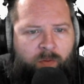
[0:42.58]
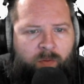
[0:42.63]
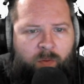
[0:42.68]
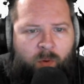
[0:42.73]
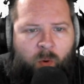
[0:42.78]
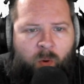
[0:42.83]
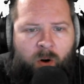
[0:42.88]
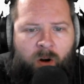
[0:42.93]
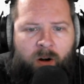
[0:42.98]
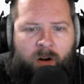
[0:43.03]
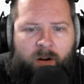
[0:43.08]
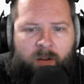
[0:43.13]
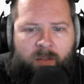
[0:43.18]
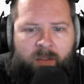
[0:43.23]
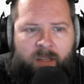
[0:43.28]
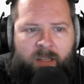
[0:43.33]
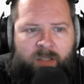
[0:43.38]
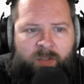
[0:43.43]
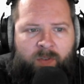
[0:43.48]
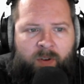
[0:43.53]
for
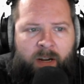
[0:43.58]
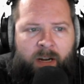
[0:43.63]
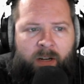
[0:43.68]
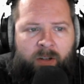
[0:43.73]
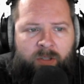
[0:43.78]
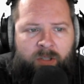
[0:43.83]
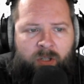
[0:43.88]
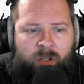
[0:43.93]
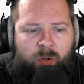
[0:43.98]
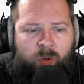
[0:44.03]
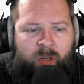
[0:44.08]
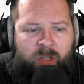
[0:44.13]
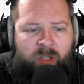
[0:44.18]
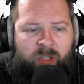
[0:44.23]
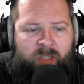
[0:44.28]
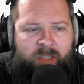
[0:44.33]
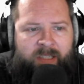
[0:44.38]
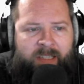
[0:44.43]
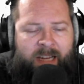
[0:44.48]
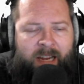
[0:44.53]
this file, so you could
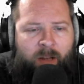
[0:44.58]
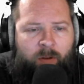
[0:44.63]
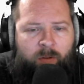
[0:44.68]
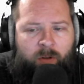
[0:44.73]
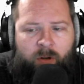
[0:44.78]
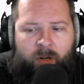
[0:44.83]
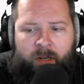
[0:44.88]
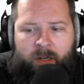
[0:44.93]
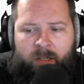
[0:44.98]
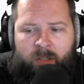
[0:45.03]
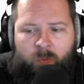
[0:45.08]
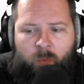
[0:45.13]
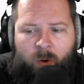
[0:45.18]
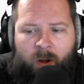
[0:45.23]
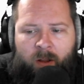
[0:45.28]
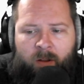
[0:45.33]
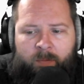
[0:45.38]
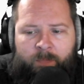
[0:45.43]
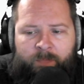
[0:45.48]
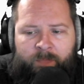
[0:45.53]
just download it as
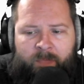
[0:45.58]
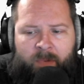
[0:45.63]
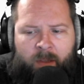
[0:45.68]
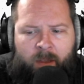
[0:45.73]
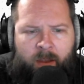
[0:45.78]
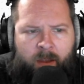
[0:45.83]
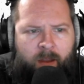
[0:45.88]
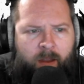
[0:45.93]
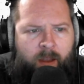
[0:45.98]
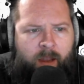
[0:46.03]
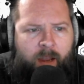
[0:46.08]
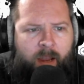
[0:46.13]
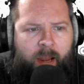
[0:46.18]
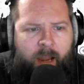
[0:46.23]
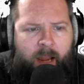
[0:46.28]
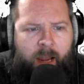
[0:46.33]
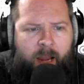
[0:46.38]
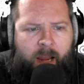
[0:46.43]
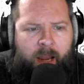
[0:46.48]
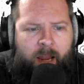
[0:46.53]
well.
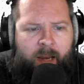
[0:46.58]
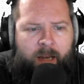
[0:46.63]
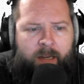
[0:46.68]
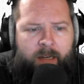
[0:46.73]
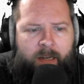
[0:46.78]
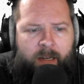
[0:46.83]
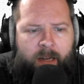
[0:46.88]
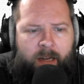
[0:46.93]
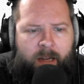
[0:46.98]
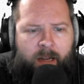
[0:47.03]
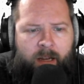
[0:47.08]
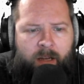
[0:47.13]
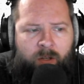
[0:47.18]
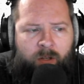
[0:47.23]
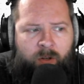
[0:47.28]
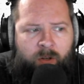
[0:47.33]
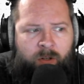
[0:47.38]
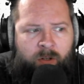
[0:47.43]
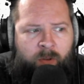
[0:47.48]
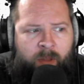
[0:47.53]
And
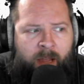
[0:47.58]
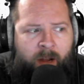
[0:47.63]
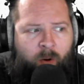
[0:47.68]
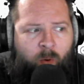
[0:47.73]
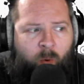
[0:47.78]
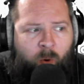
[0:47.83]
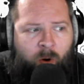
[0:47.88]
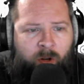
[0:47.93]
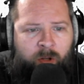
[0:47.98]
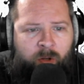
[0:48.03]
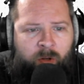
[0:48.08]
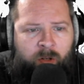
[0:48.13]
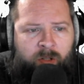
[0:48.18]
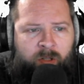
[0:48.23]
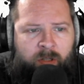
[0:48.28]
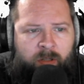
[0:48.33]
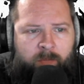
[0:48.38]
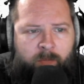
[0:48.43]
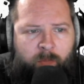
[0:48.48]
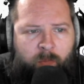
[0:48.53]
you could do that, or you could
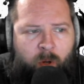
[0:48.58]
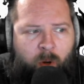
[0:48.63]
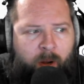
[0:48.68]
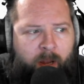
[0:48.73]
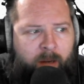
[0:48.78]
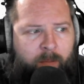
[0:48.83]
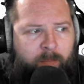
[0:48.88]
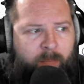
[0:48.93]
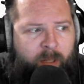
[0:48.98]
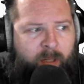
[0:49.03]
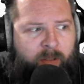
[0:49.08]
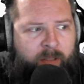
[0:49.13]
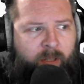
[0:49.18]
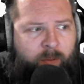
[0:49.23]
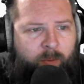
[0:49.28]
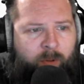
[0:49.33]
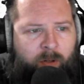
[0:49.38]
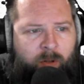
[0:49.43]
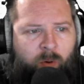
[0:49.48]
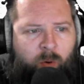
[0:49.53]
just go ahead and build it
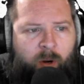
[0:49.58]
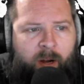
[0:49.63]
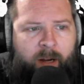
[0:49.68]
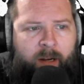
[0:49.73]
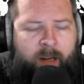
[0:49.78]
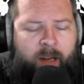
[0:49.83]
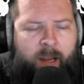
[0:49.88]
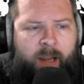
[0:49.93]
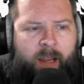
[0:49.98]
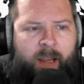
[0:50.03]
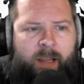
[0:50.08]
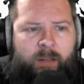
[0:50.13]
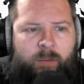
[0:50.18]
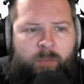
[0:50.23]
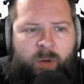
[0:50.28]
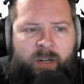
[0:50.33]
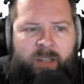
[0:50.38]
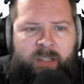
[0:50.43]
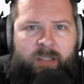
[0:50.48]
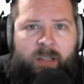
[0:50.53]
real quick. It's
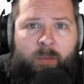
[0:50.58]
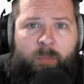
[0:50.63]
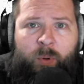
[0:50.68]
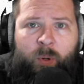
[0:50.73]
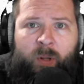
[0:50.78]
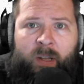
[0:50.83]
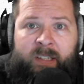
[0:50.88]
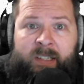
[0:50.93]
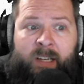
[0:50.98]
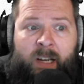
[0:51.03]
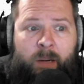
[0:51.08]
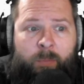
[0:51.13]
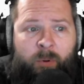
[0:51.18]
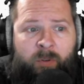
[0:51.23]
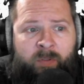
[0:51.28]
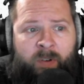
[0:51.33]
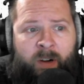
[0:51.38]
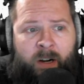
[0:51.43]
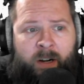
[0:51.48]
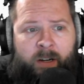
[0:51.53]
pretty simple. I set up
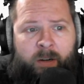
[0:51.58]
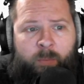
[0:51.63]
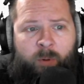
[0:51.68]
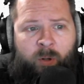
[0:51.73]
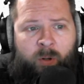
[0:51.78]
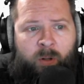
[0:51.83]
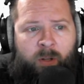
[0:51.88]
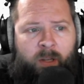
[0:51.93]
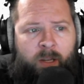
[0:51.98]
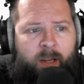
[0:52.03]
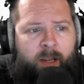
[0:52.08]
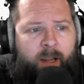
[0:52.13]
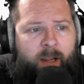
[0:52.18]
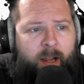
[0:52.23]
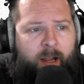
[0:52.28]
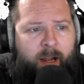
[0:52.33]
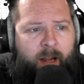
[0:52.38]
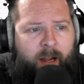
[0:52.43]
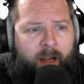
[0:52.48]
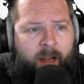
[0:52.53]
a variable,
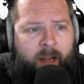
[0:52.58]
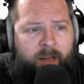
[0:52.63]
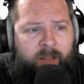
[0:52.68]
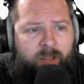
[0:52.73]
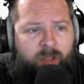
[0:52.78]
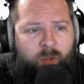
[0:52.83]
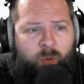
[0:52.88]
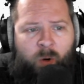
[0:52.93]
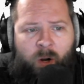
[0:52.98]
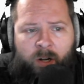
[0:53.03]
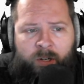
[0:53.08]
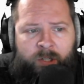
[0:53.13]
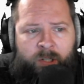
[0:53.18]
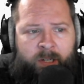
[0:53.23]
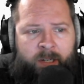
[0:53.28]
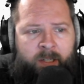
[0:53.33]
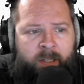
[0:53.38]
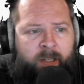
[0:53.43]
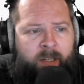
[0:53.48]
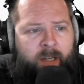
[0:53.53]

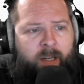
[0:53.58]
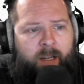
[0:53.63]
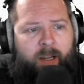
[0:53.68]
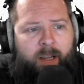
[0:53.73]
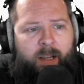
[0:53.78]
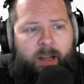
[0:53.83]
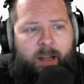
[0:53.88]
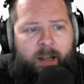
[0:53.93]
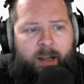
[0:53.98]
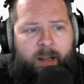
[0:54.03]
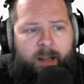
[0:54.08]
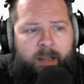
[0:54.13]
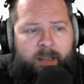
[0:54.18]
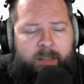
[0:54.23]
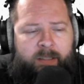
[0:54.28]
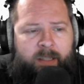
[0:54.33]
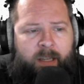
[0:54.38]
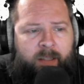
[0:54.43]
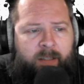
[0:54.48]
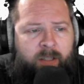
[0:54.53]
200. I
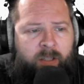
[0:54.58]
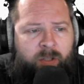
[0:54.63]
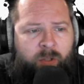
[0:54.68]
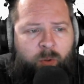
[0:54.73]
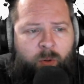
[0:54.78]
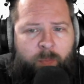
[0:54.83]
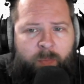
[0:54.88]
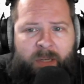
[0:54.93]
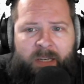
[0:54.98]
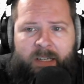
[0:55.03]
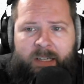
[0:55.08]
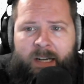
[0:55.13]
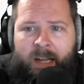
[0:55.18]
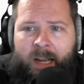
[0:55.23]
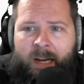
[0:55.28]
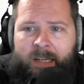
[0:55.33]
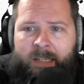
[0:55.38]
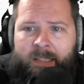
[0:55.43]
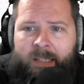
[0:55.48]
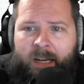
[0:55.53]
set this to repeat
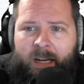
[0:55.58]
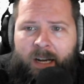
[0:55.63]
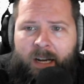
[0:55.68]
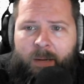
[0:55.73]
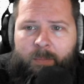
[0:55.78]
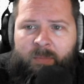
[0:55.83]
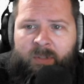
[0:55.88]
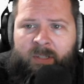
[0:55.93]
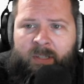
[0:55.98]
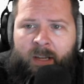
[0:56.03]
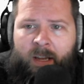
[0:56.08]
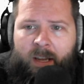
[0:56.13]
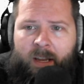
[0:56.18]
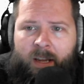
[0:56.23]
9 times,